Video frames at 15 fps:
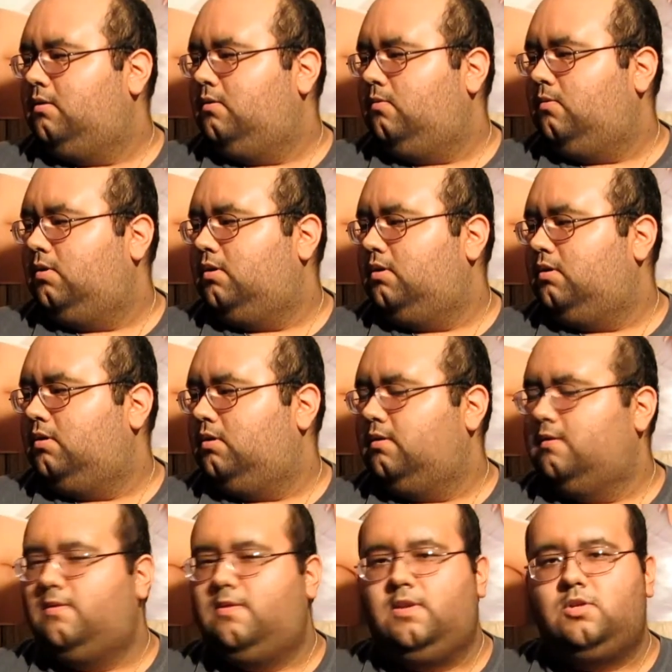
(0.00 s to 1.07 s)

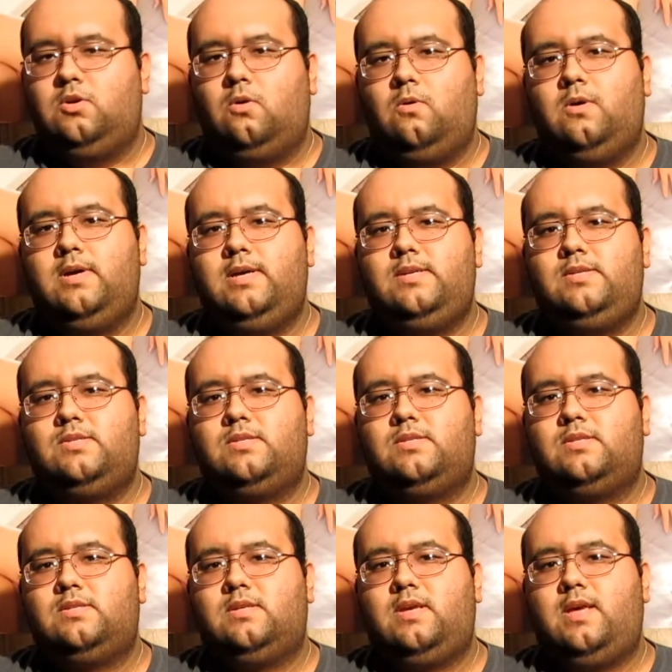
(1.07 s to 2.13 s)
were the
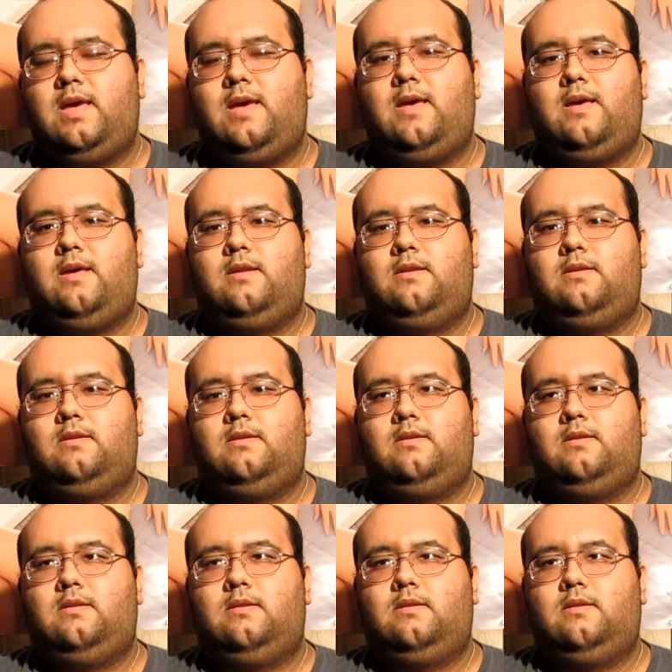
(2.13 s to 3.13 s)
toys and